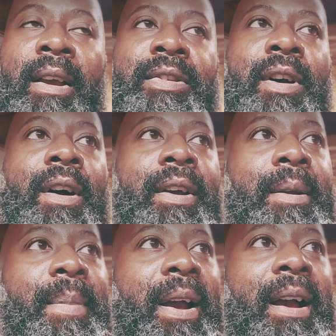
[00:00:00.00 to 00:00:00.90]
talking
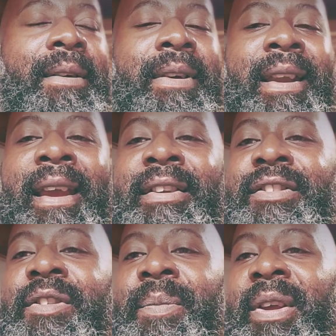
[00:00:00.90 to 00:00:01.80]
about Nate
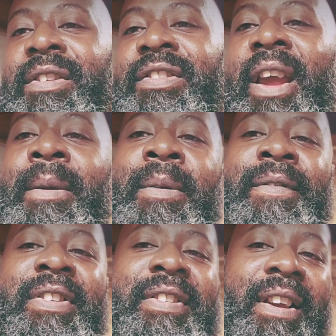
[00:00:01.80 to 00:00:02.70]
should be ashamed of
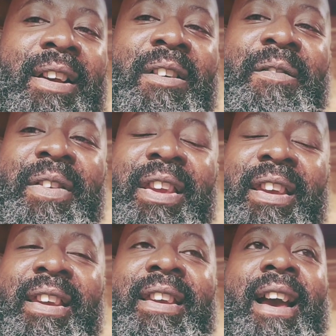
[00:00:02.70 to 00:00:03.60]
himself.
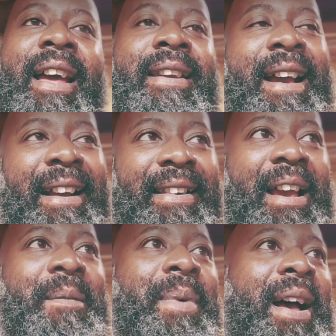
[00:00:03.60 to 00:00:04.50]
He got knocked
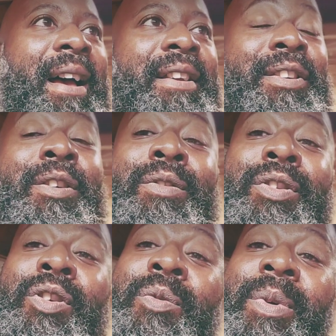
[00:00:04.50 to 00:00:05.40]
out by a
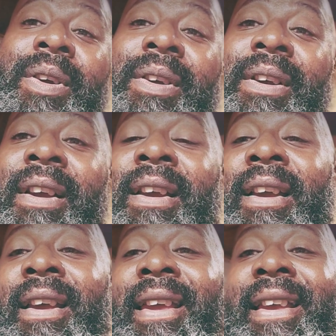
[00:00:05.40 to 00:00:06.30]
YouTuber.
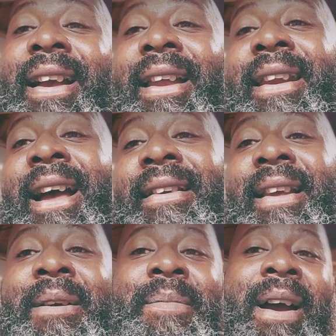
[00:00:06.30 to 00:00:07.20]
He got knocked
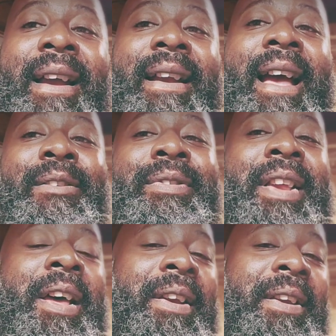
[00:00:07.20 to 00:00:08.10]
out by a guy who's
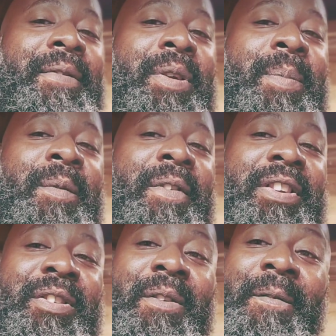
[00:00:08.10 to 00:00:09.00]
not even a
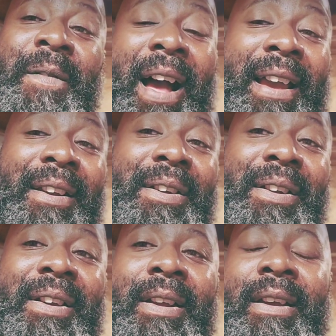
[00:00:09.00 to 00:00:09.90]
professional
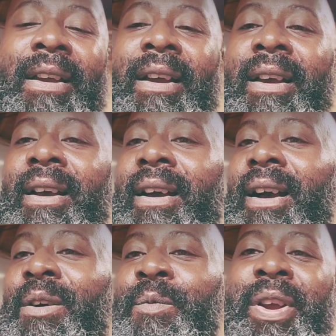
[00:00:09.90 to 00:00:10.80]
fighter.
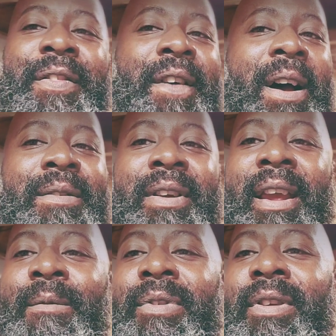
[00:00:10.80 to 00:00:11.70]
We thought
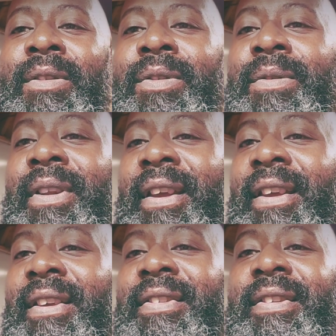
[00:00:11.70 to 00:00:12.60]
Nate was going to do
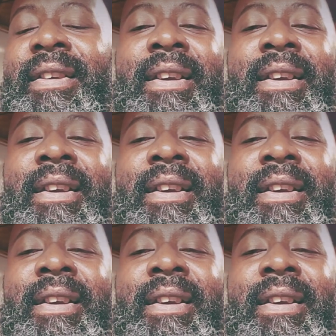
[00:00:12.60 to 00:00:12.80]
this.